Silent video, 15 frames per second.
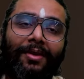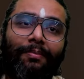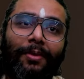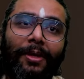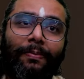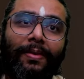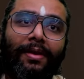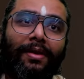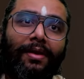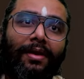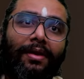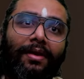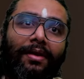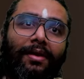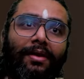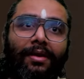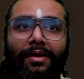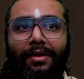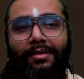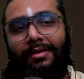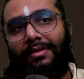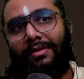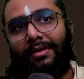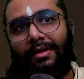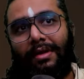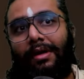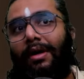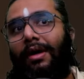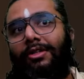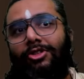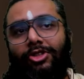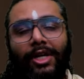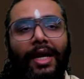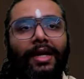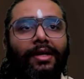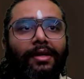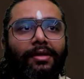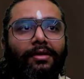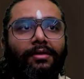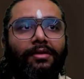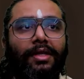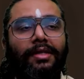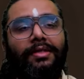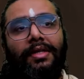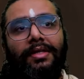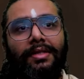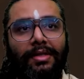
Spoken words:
People chant it. They say